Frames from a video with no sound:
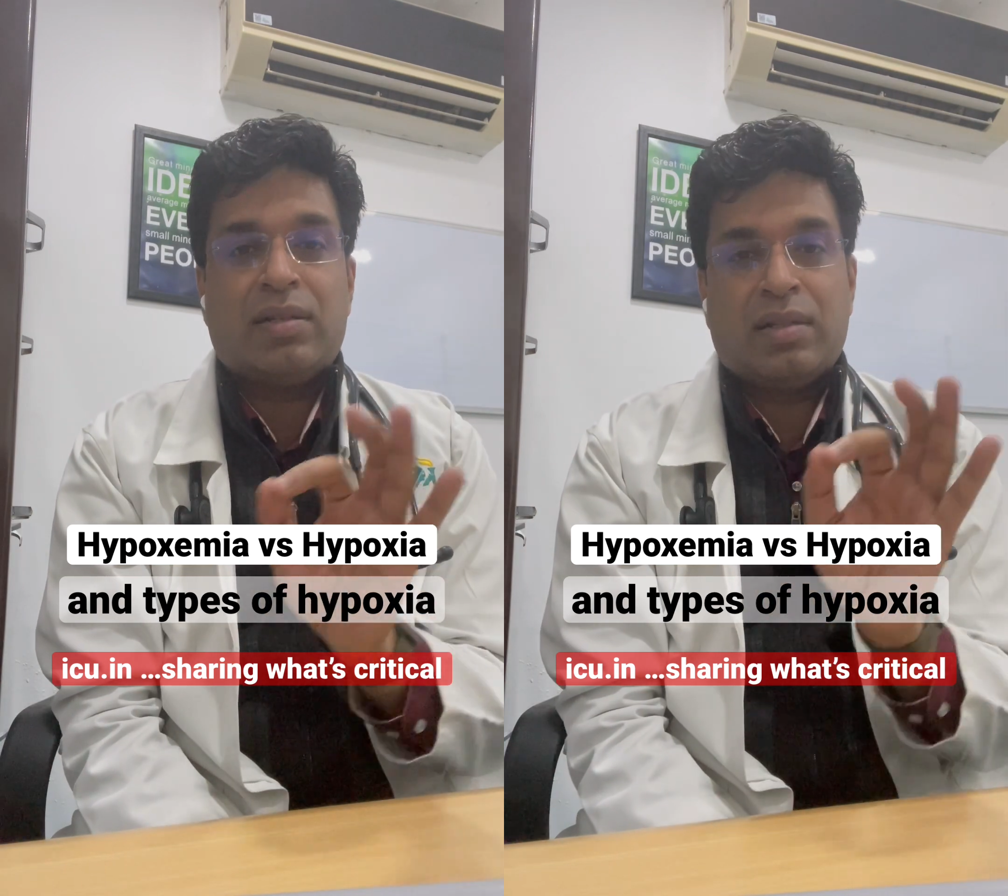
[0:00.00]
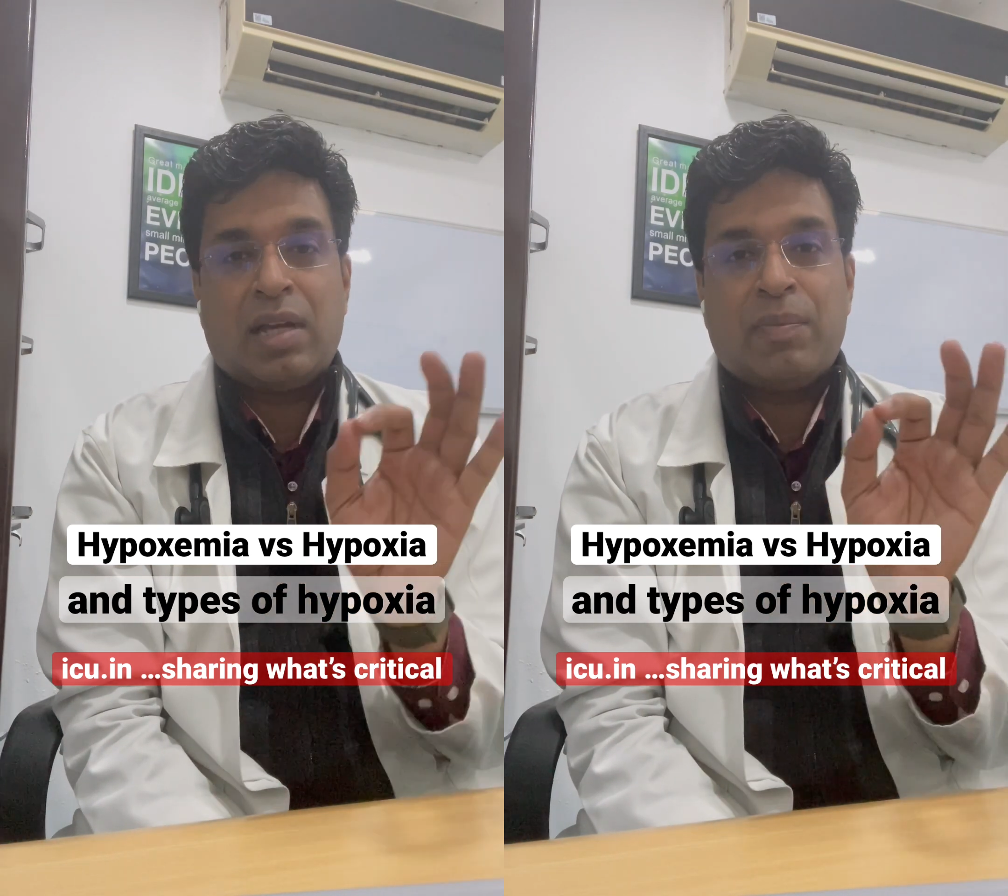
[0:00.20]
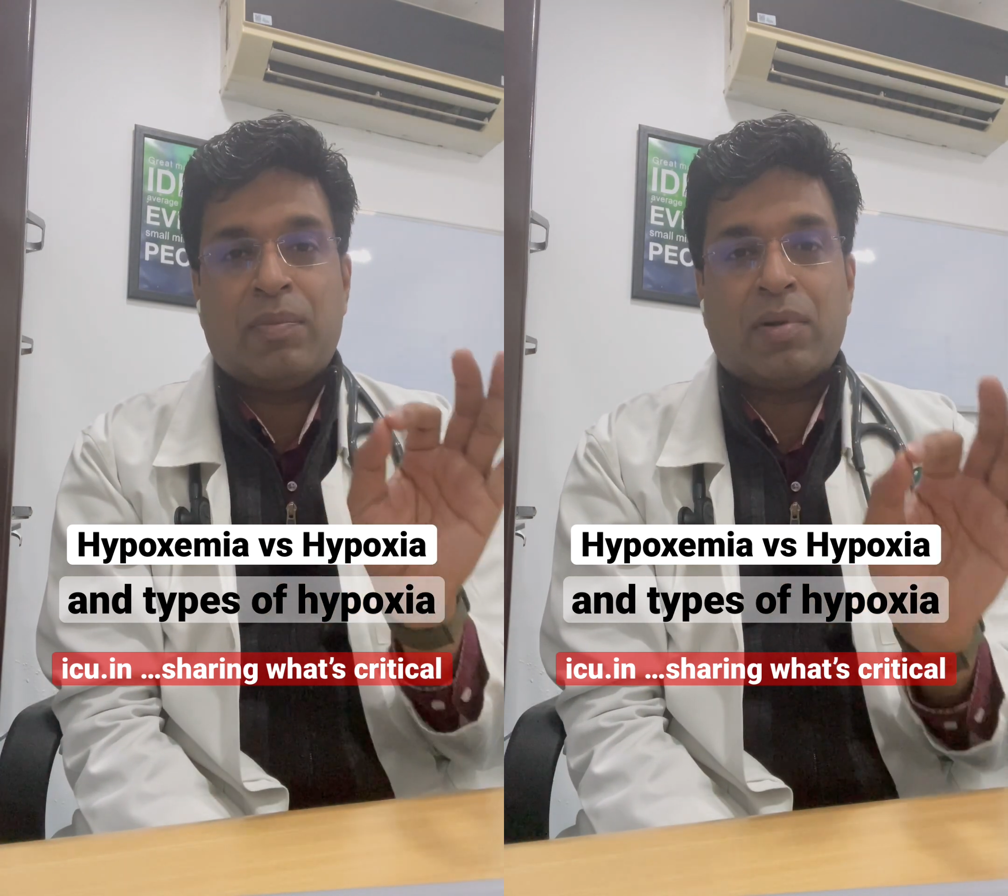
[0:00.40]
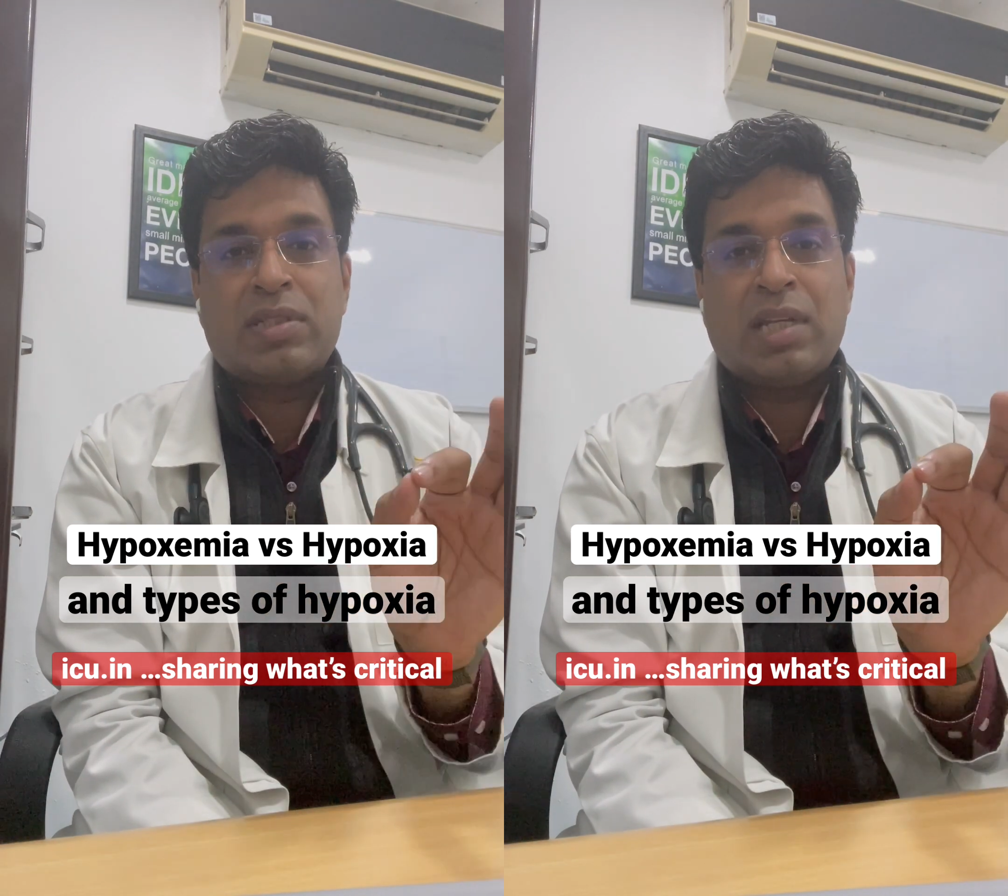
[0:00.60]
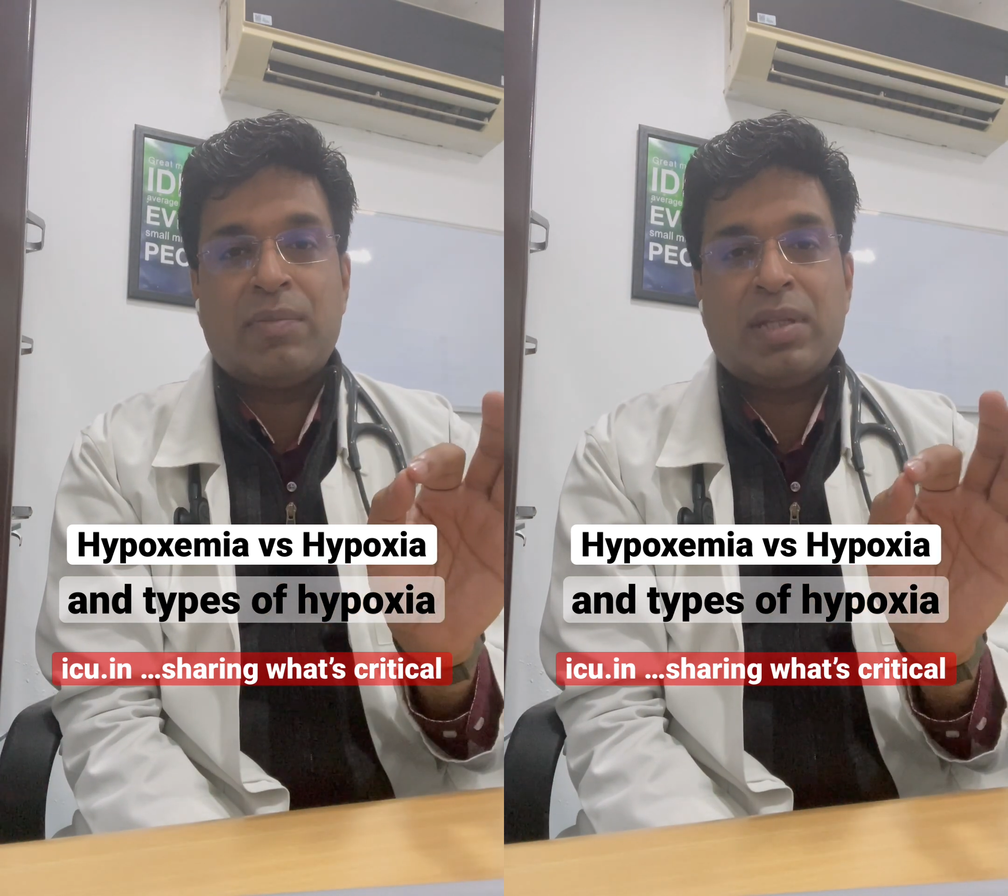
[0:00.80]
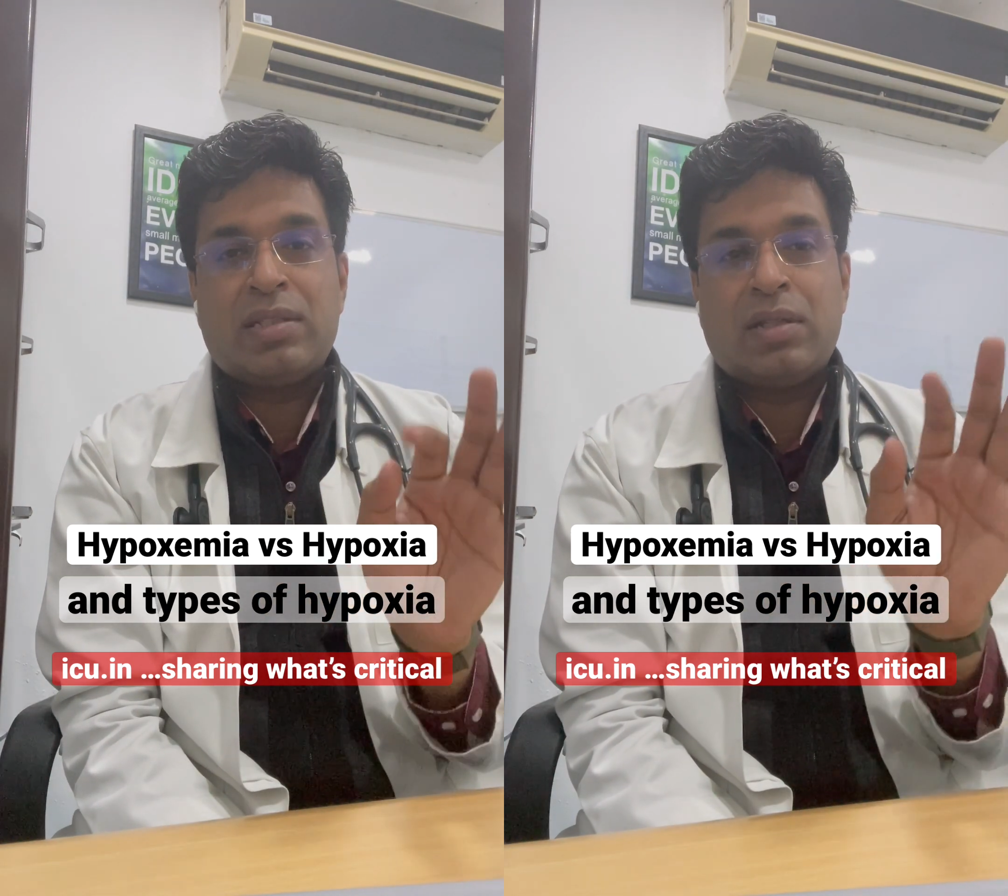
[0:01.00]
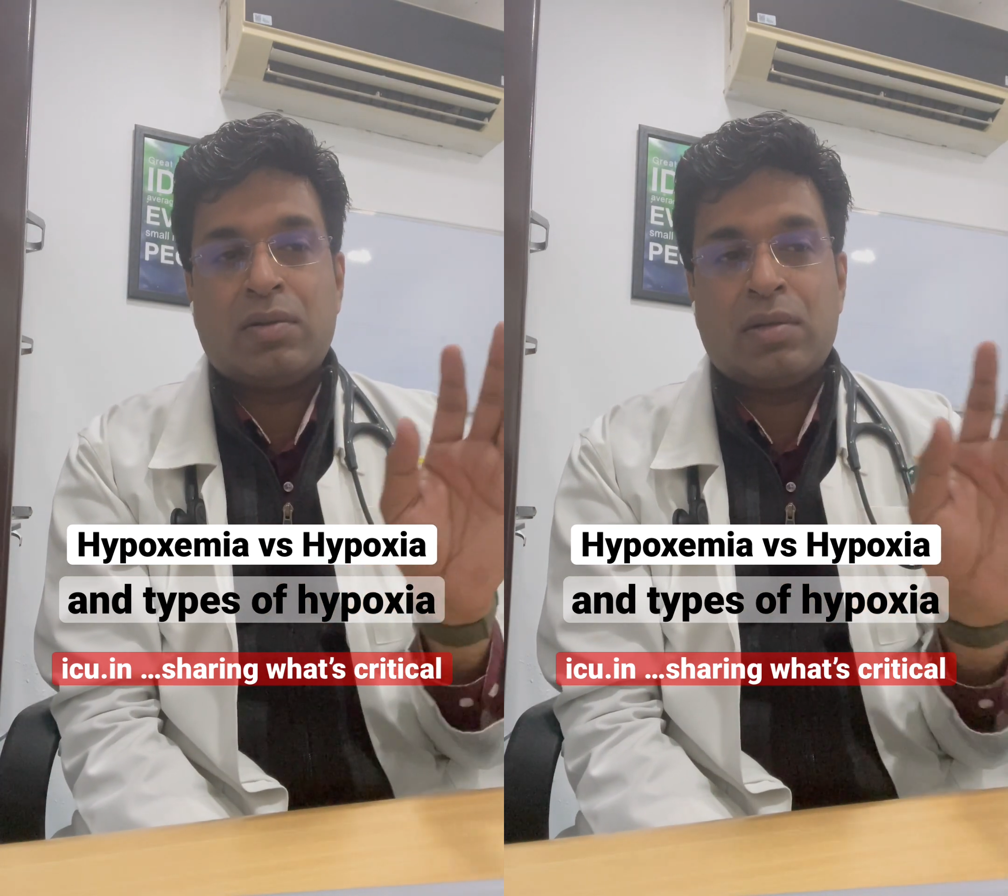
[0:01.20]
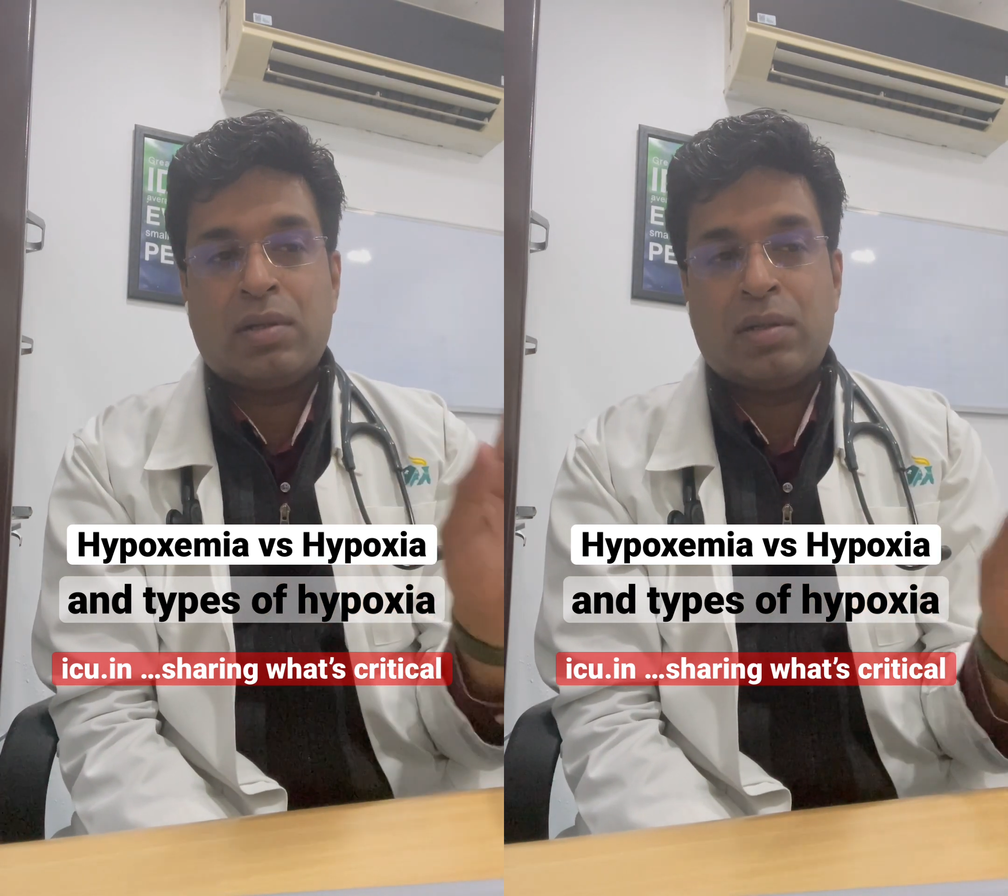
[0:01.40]
Hypoxia means
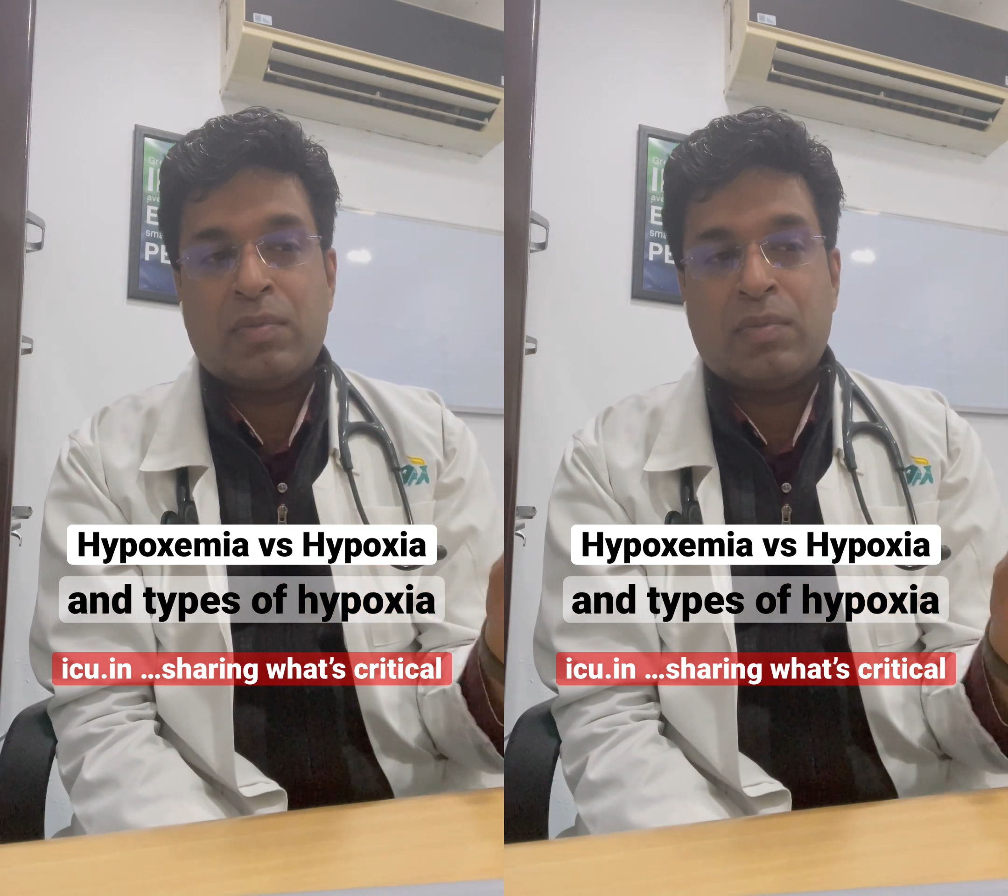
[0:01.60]
uh,